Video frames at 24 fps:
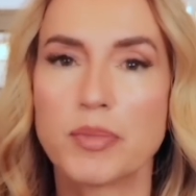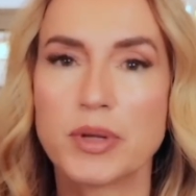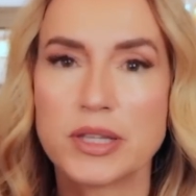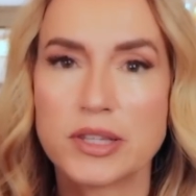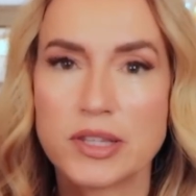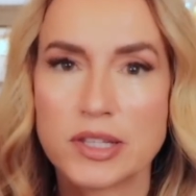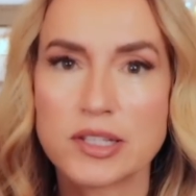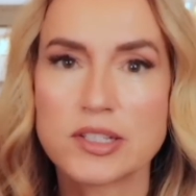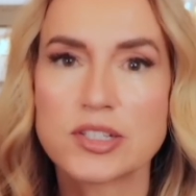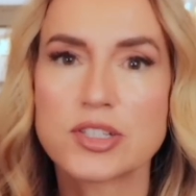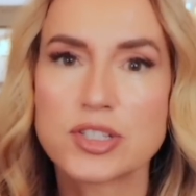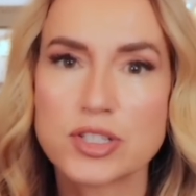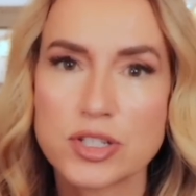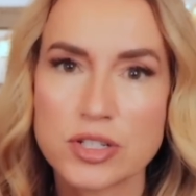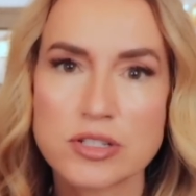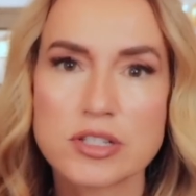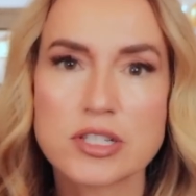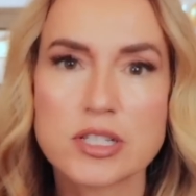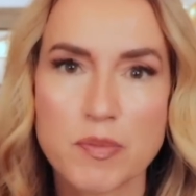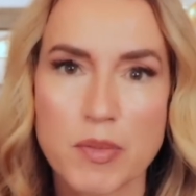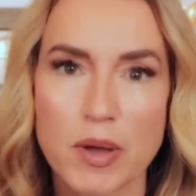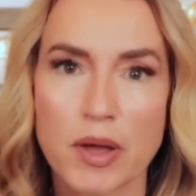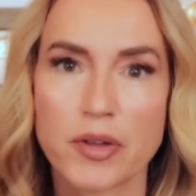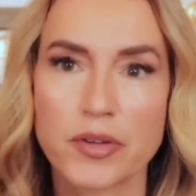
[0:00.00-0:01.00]
But this
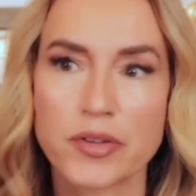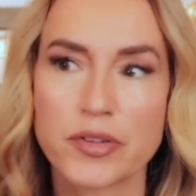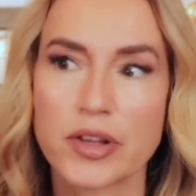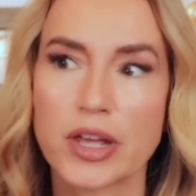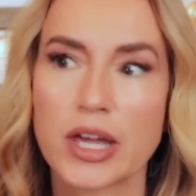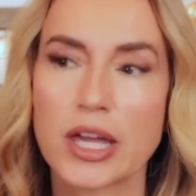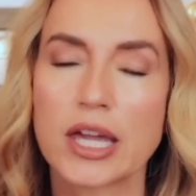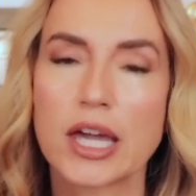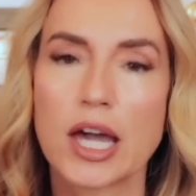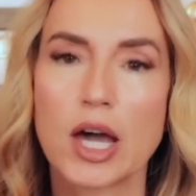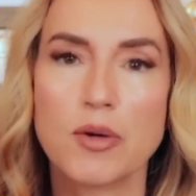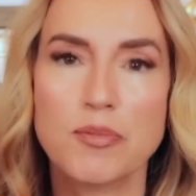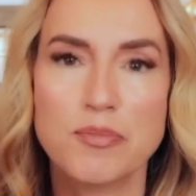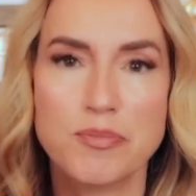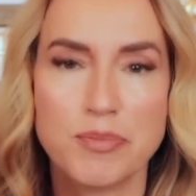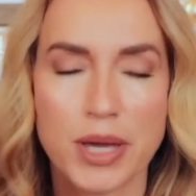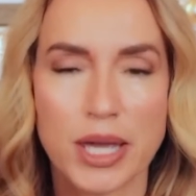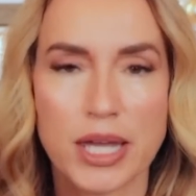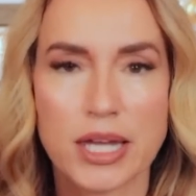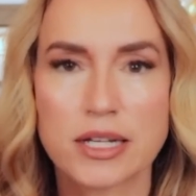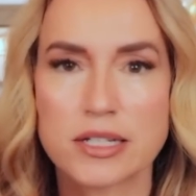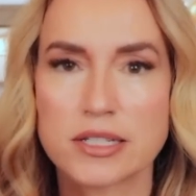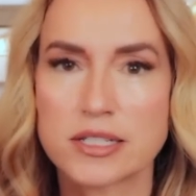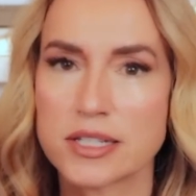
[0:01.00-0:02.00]
just smells like a
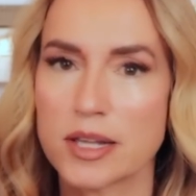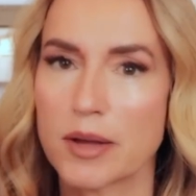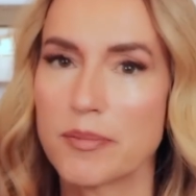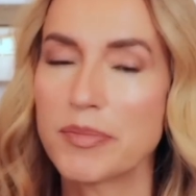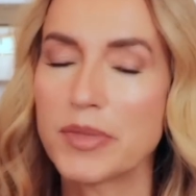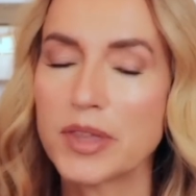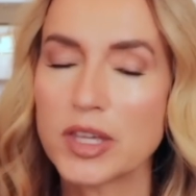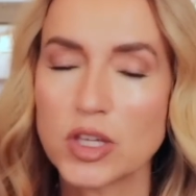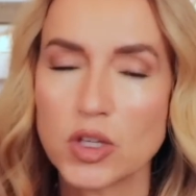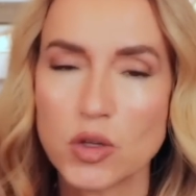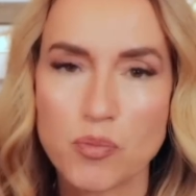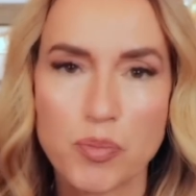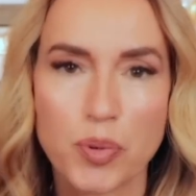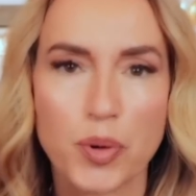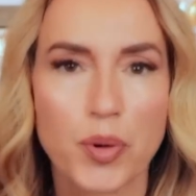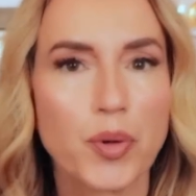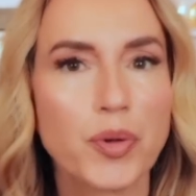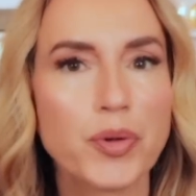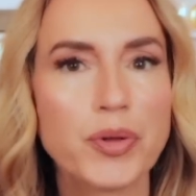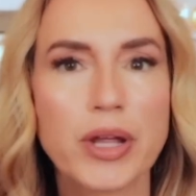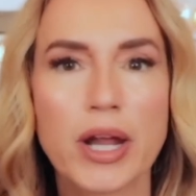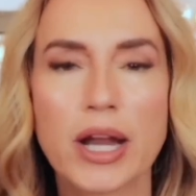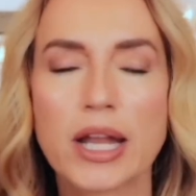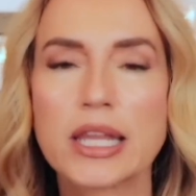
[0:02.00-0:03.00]
baked something you
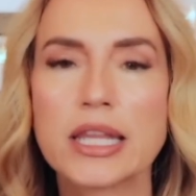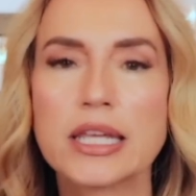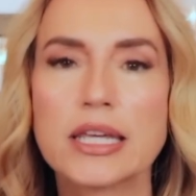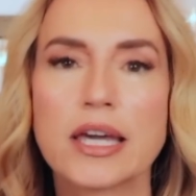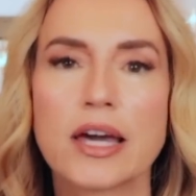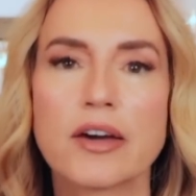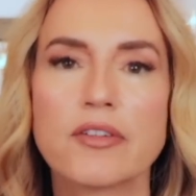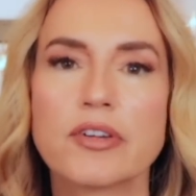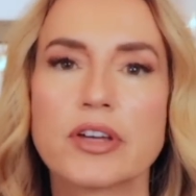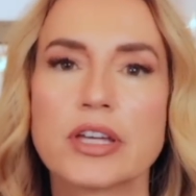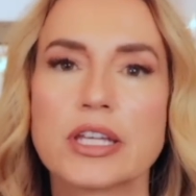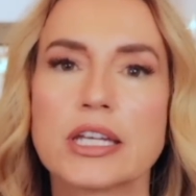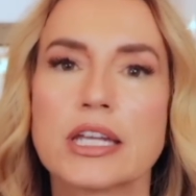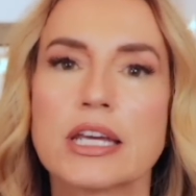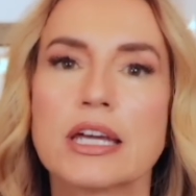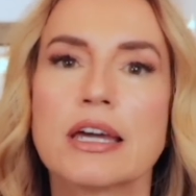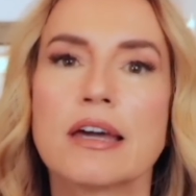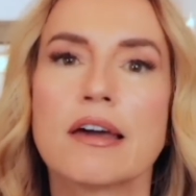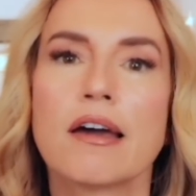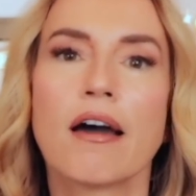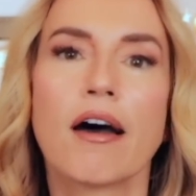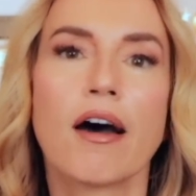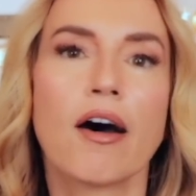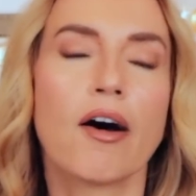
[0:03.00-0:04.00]
pulled out of the oven
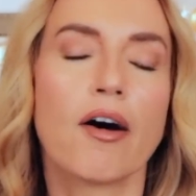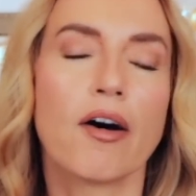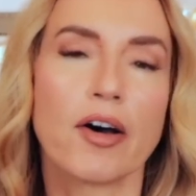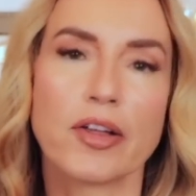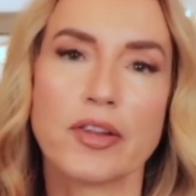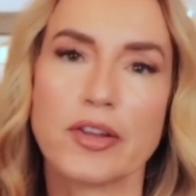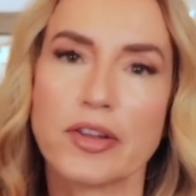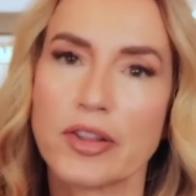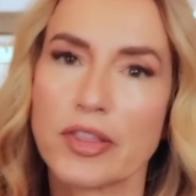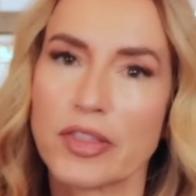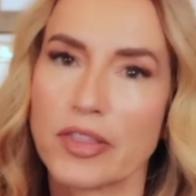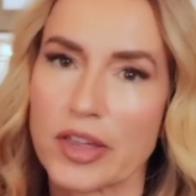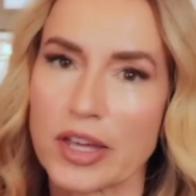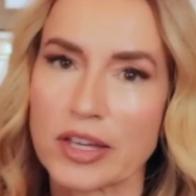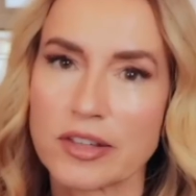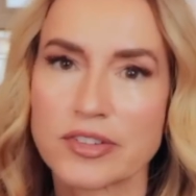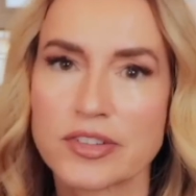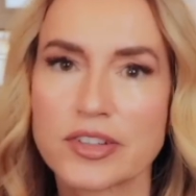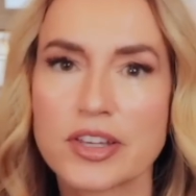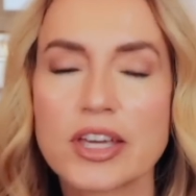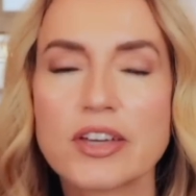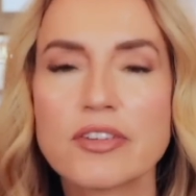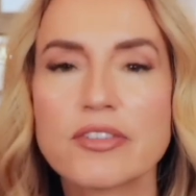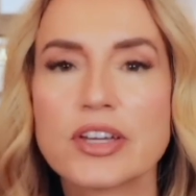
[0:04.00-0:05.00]
on
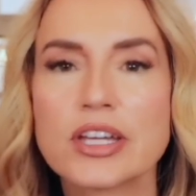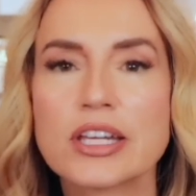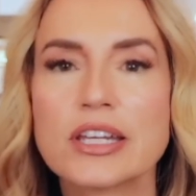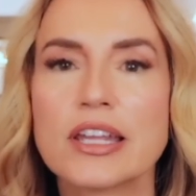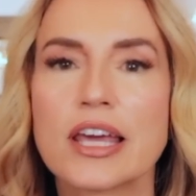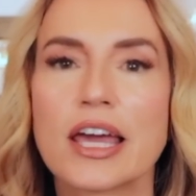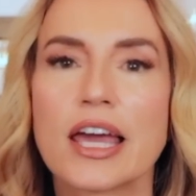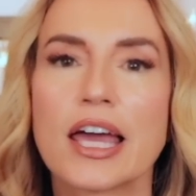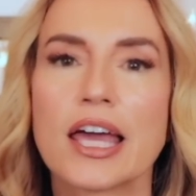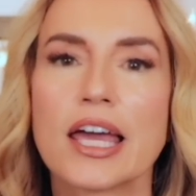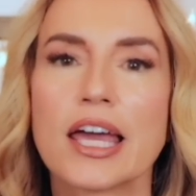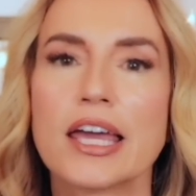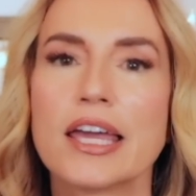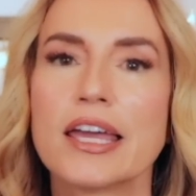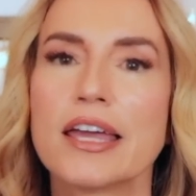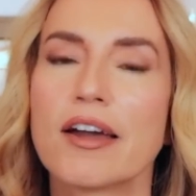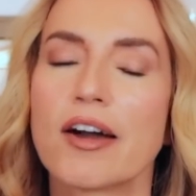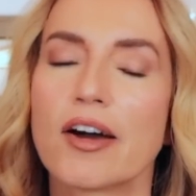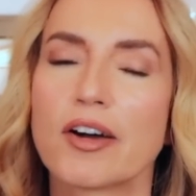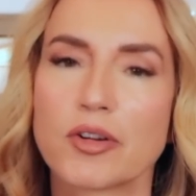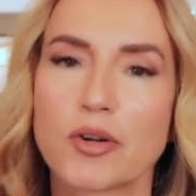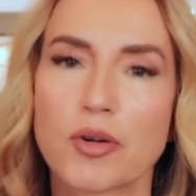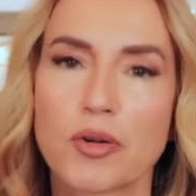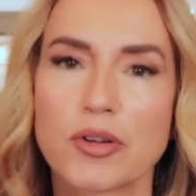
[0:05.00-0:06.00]
Thanksgiving Day,
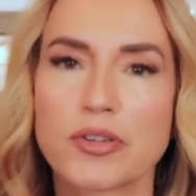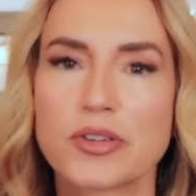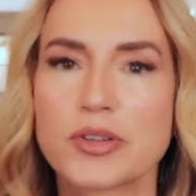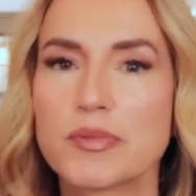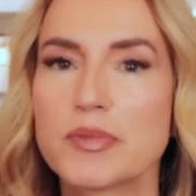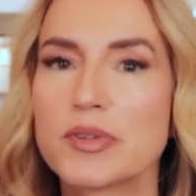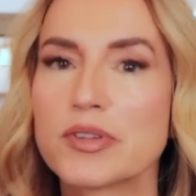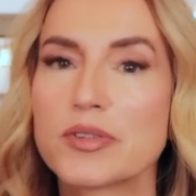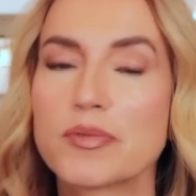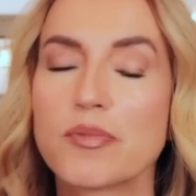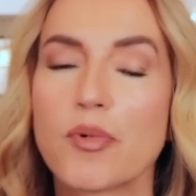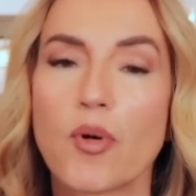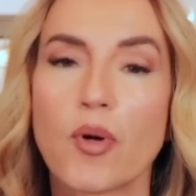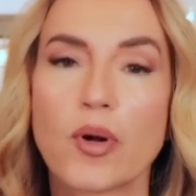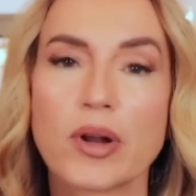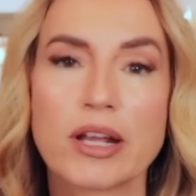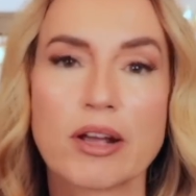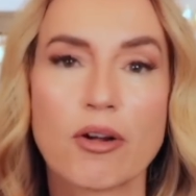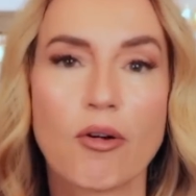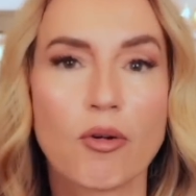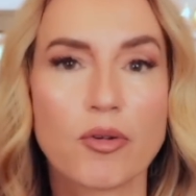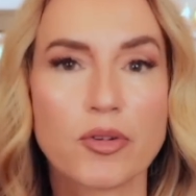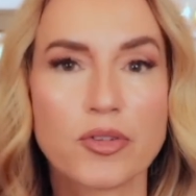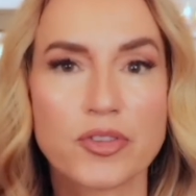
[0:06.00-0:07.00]
on Christmas
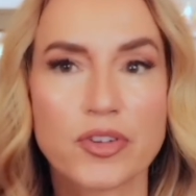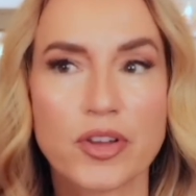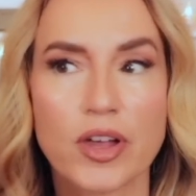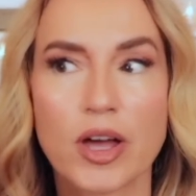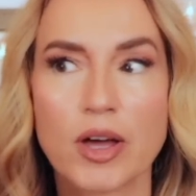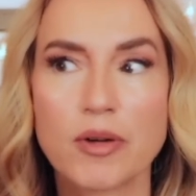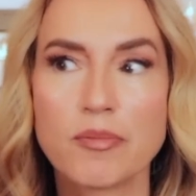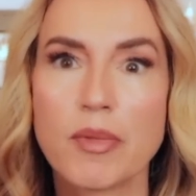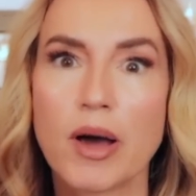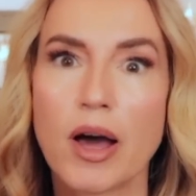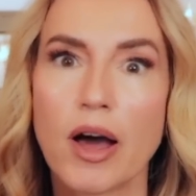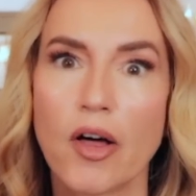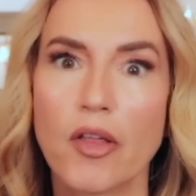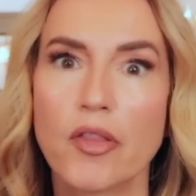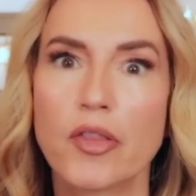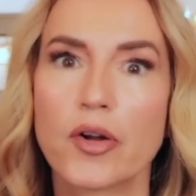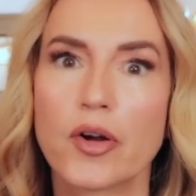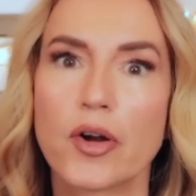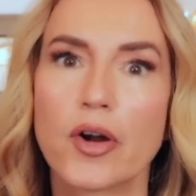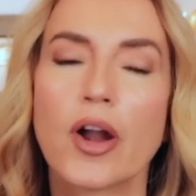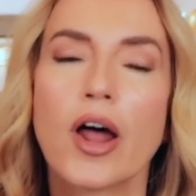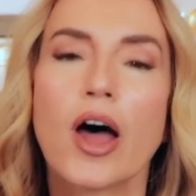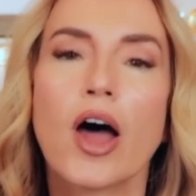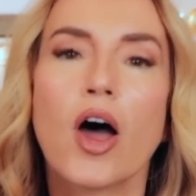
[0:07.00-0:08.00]
morning, or some
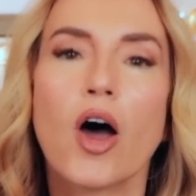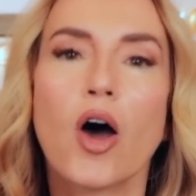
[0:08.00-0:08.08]
other